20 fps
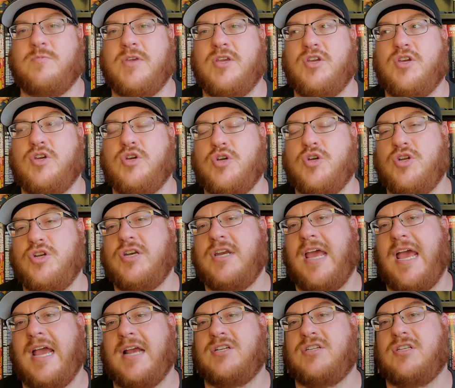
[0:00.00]
we couldn't
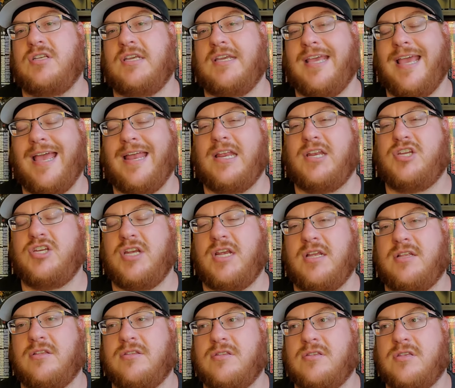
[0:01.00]
actually get a
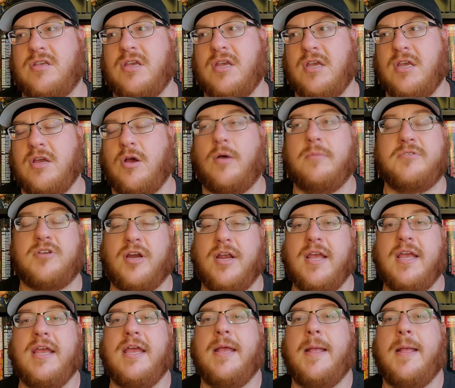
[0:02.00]
chance. Oh, I'm sorry.